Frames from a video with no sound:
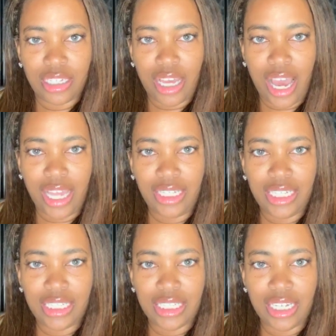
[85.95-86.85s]
Hi
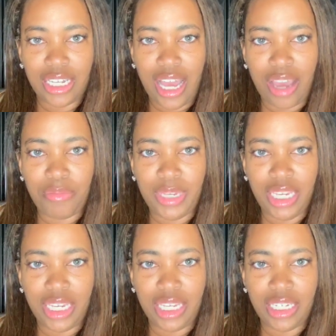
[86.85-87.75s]
Lisa, hi
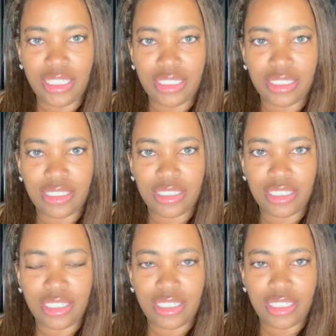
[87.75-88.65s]
Mia.
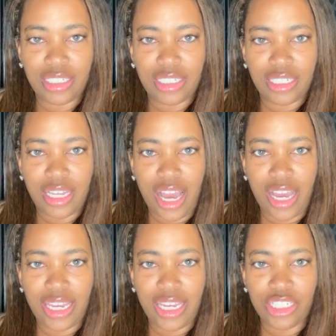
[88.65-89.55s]
Hi
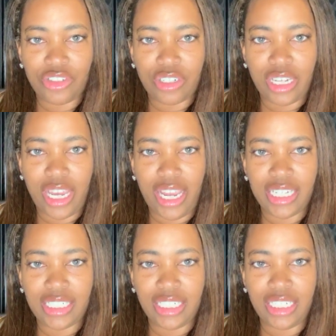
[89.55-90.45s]
Kendra,
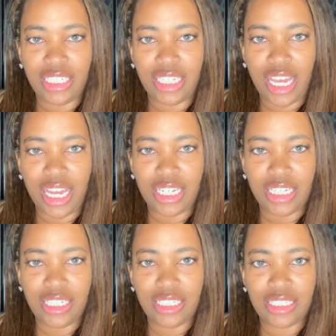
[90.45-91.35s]
Angela,
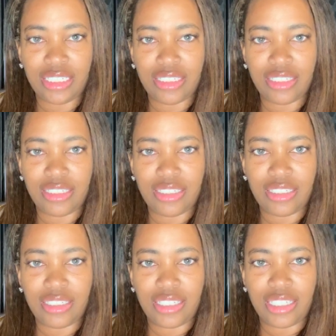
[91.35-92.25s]
Yolanda,
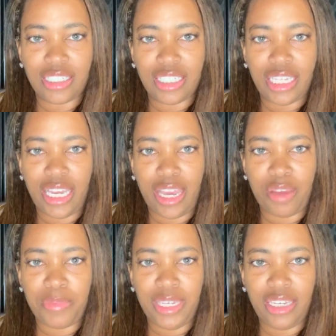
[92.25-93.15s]

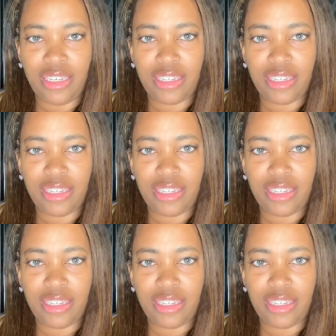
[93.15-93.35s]
Cami.